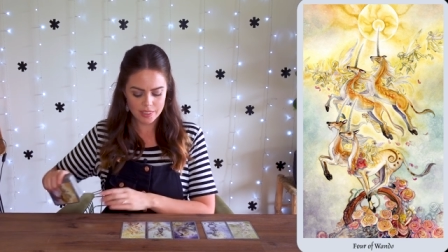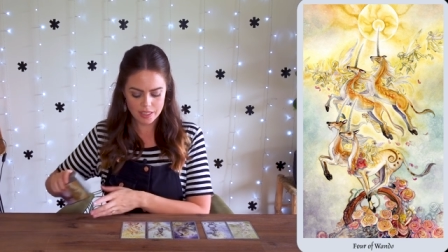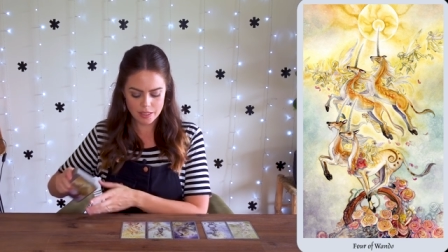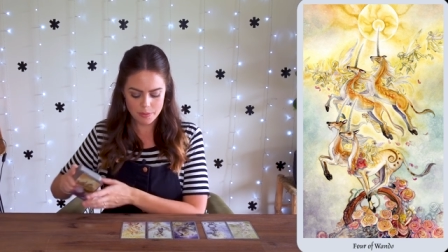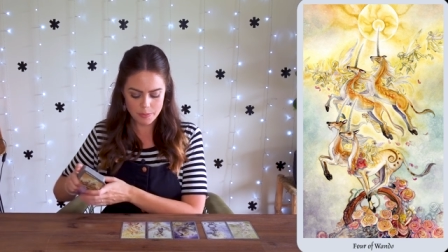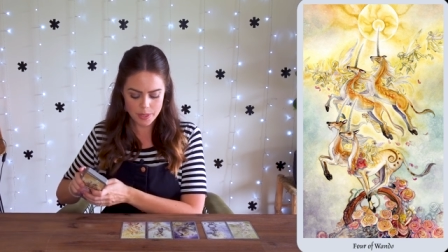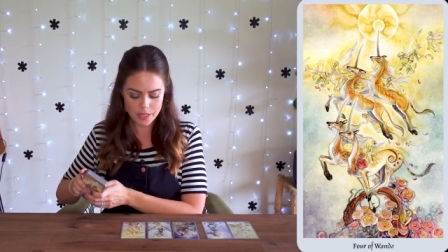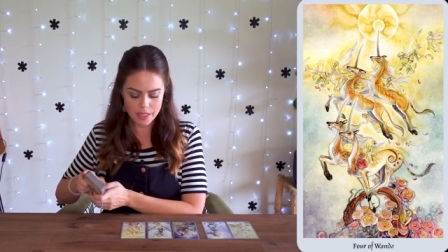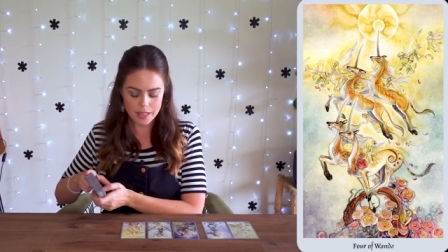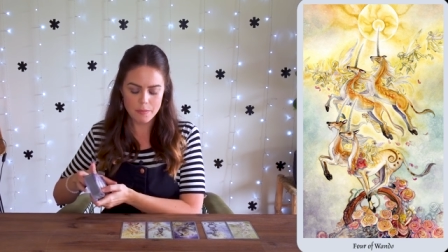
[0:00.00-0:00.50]

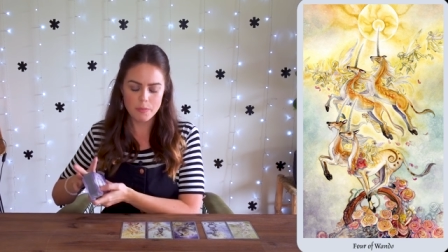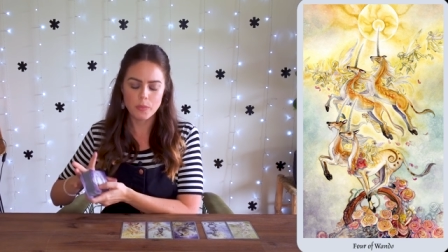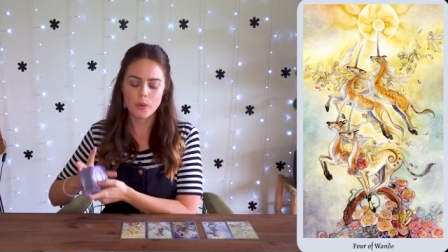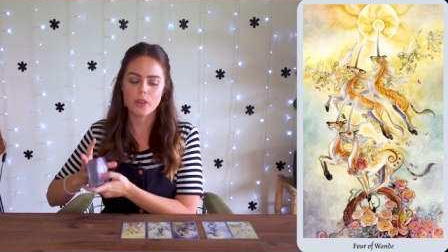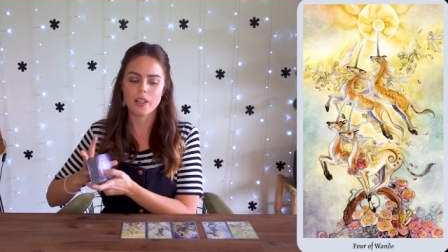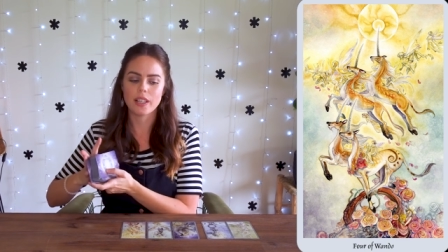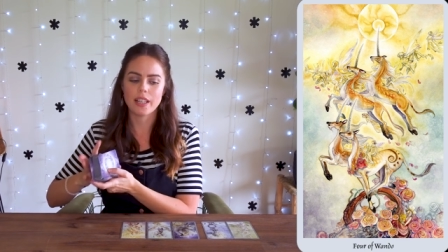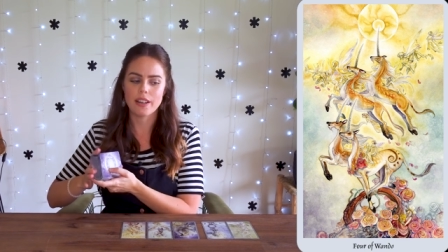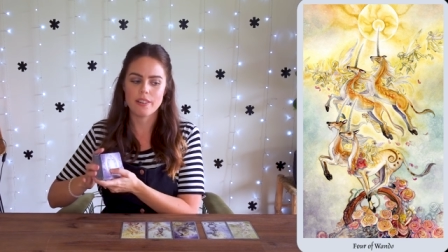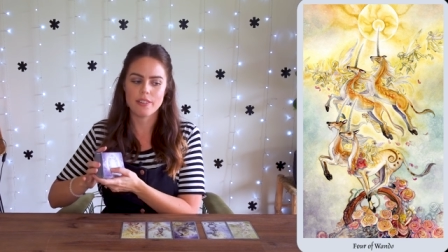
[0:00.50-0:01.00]
I'm gonna get
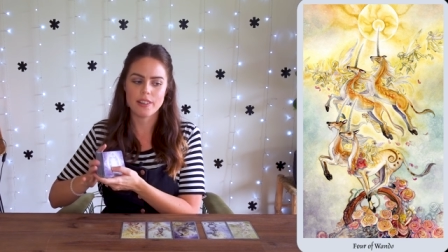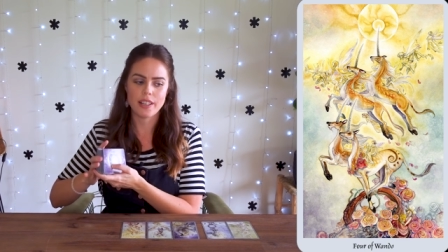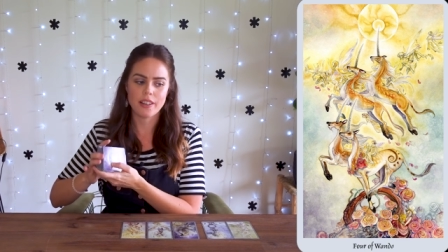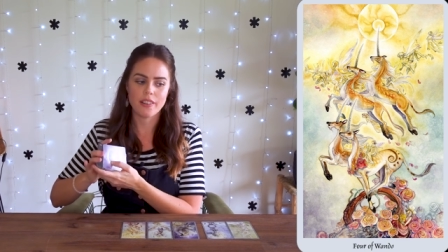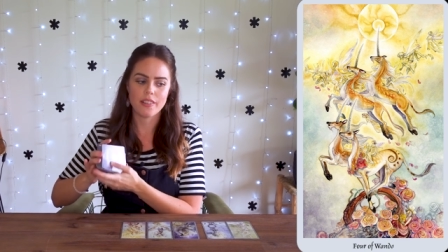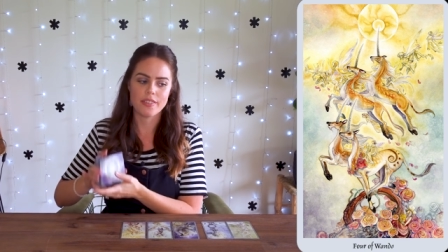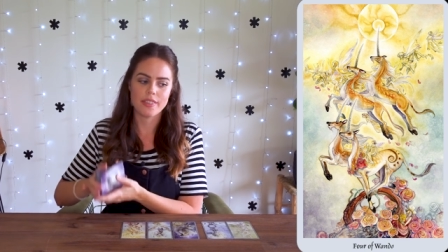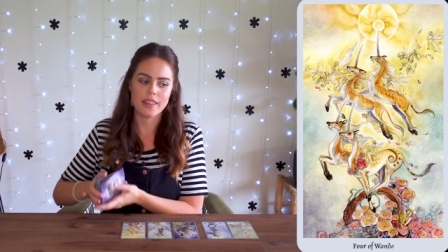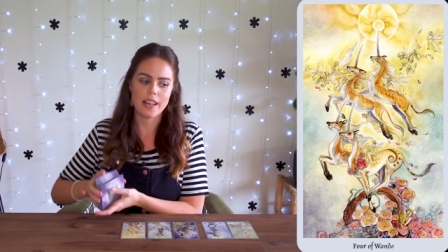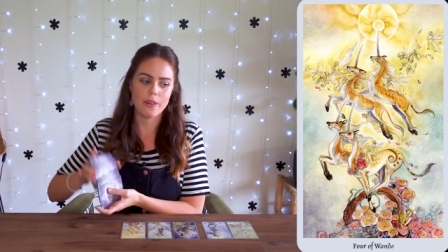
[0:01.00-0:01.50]
more clarity
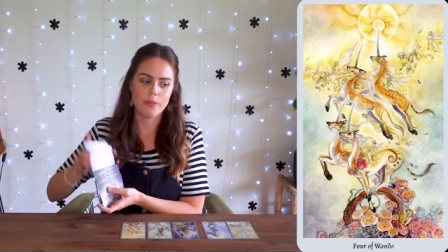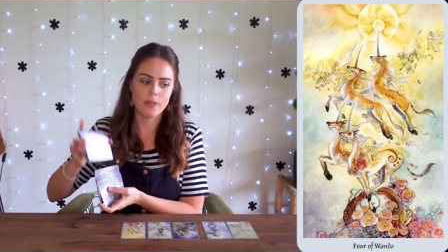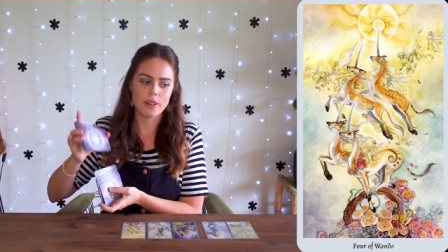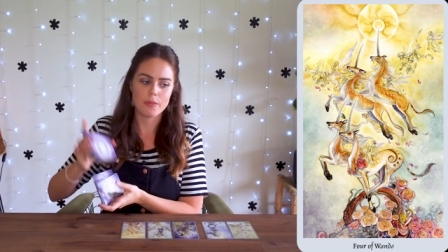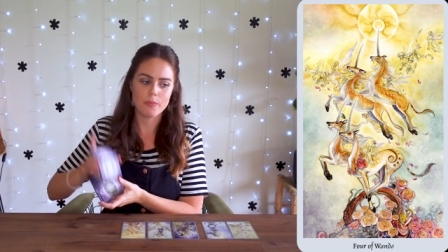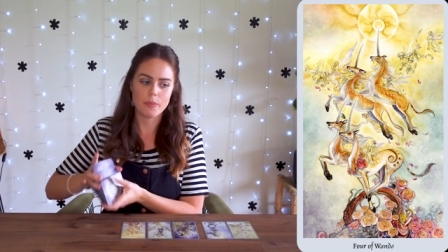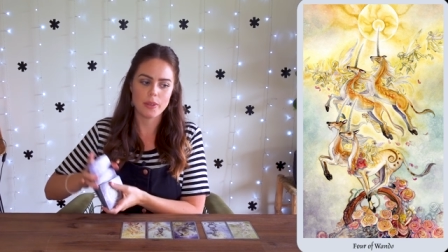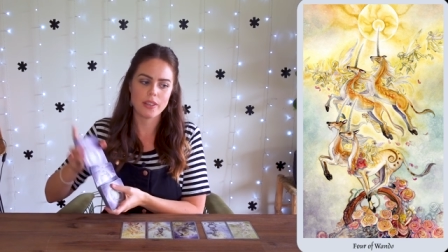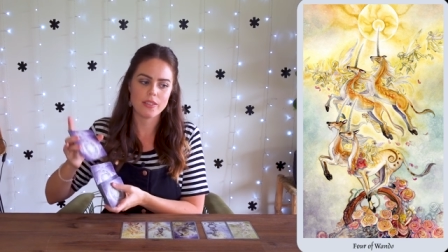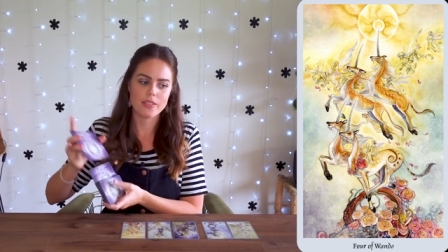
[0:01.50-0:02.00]
on that
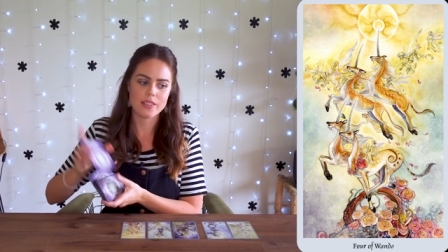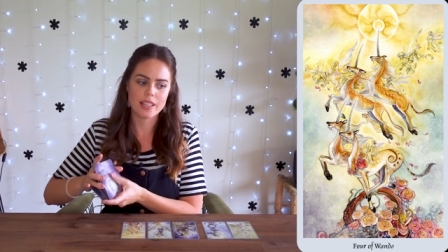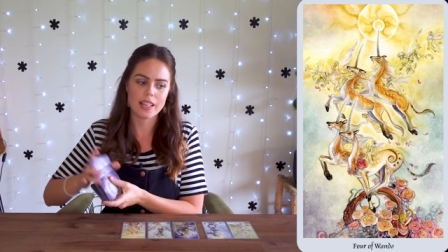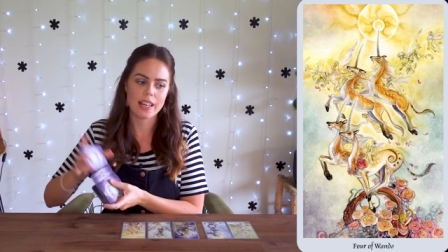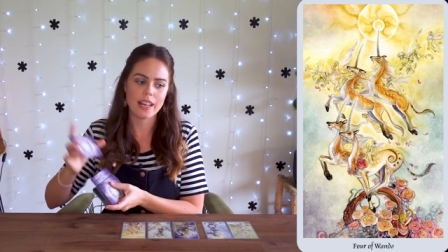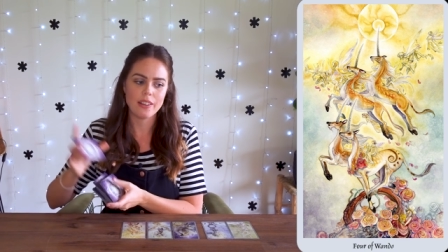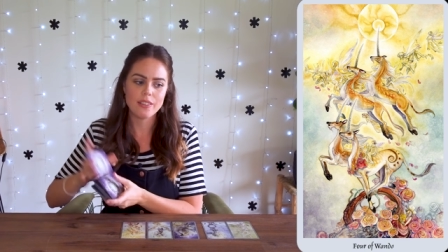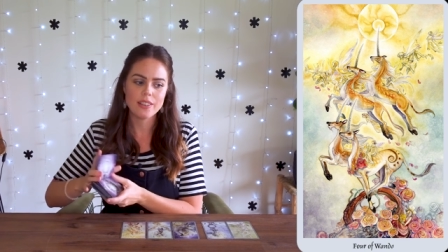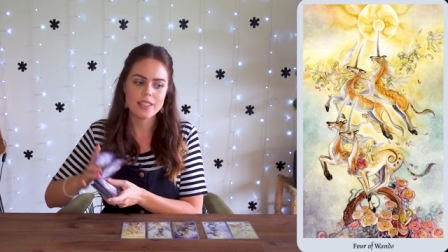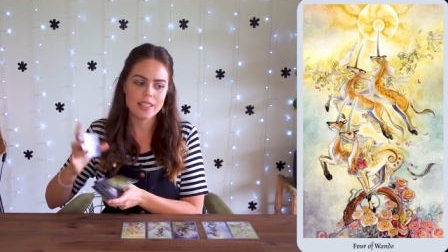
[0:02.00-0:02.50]
one because
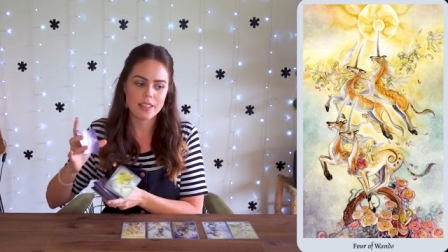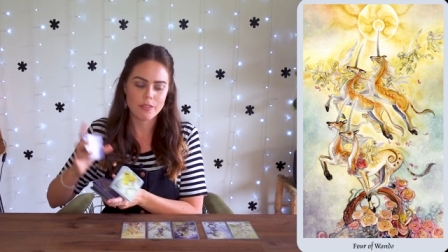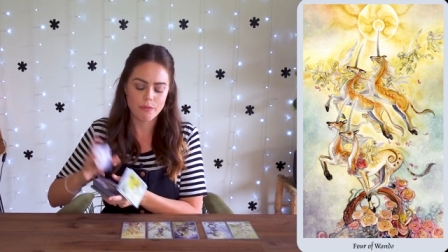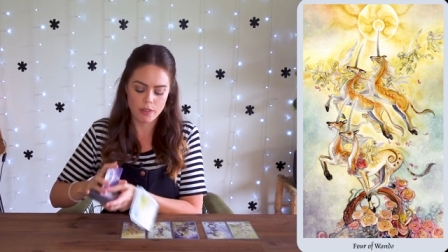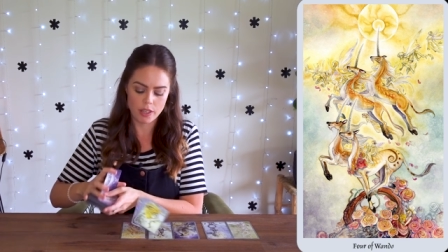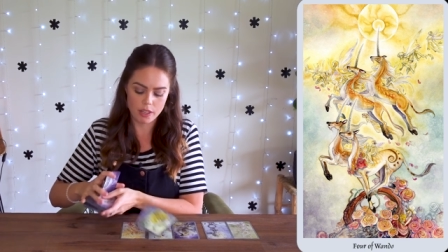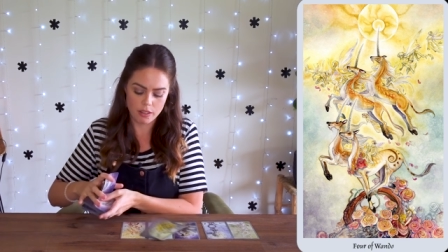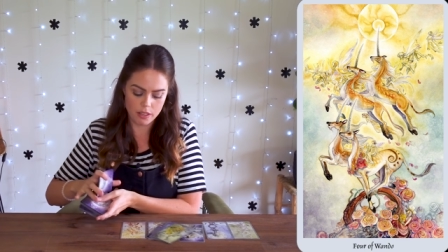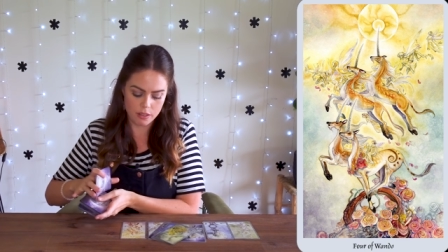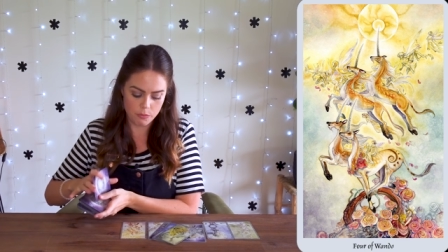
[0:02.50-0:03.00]
how does that
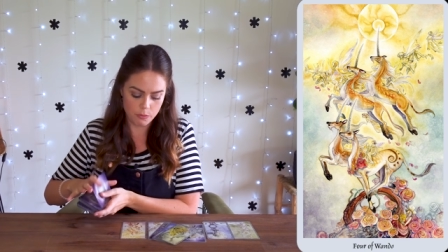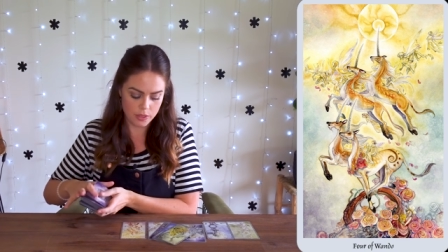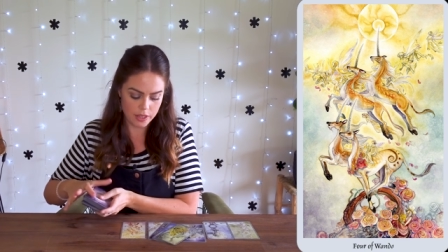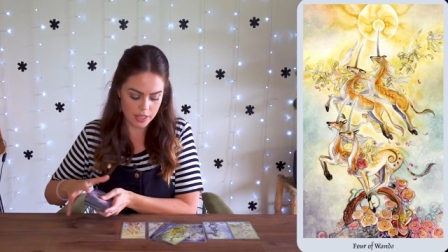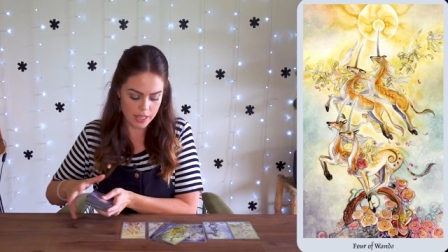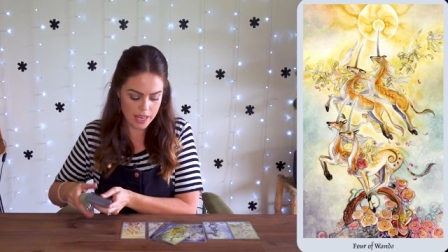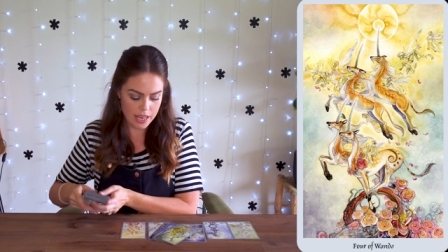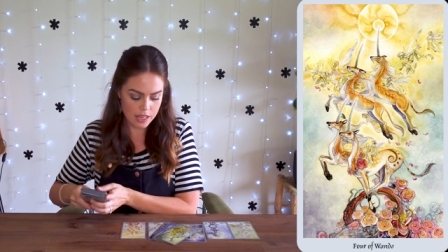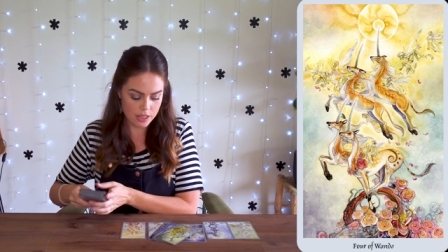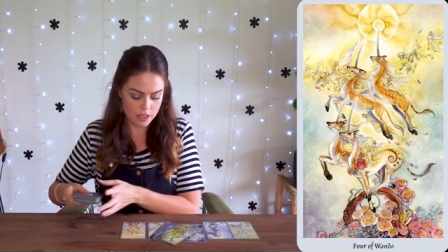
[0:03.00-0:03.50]
fit in with
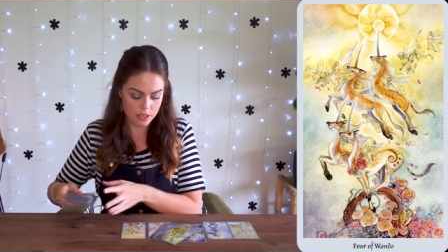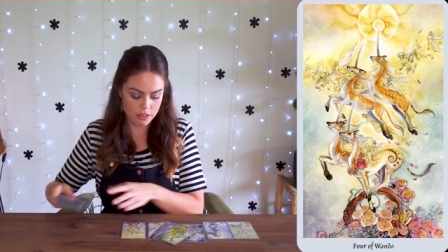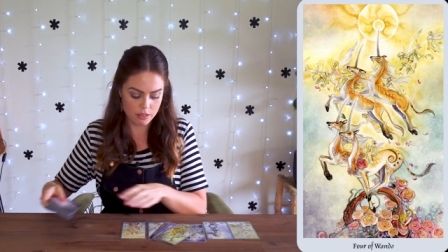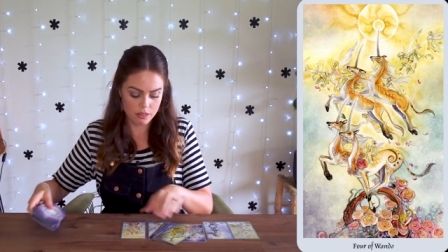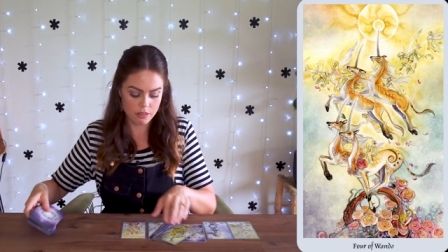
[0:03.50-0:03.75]
the action?